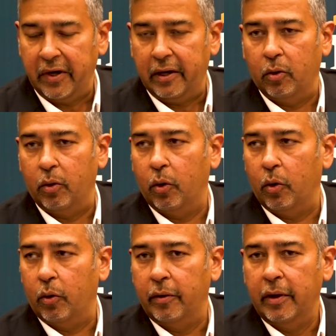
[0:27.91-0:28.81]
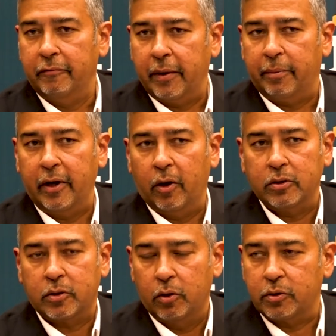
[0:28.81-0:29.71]
We don't know. February
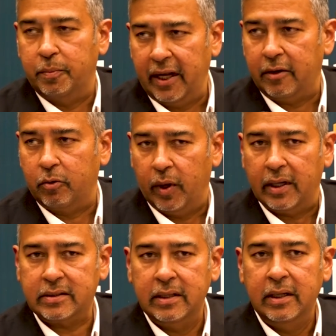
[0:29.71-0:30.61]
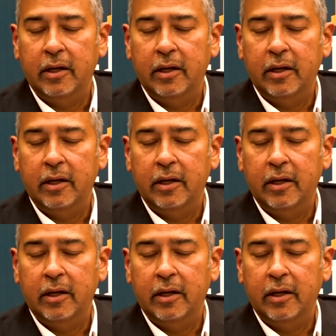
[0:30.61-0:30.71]
also looks bleak to us.